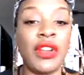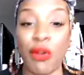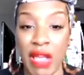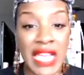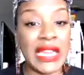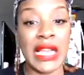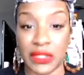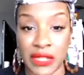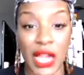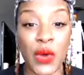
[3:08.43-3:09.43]
to go ahead and
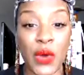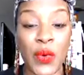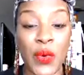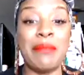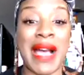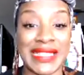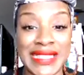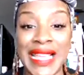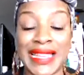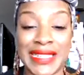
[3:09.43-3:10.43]
answer that question by
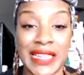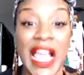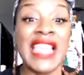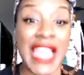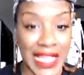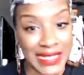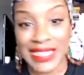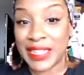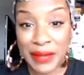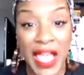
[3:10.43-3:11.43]
saying yes.